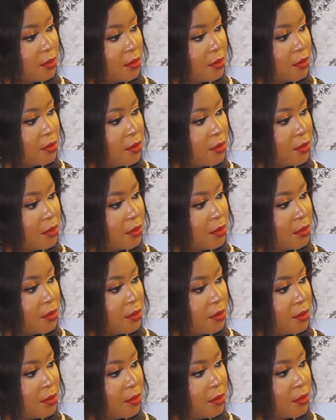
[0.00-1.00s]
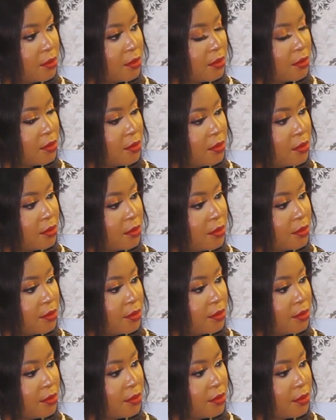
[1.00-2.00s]

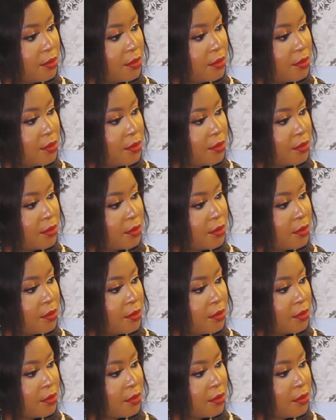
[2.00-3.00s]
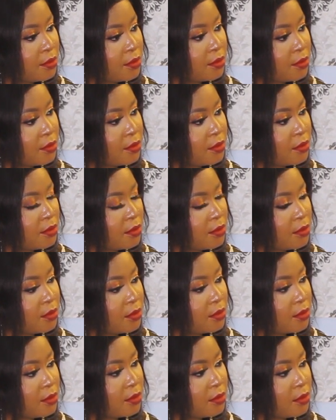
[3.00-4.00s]

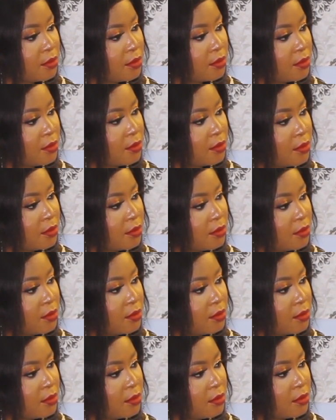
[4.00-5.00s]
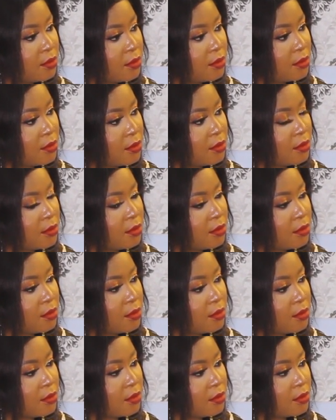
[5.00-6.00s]

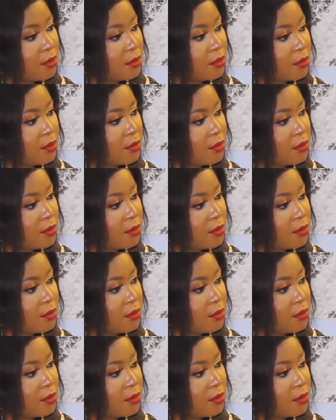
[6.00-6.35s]
This person isn't speaking.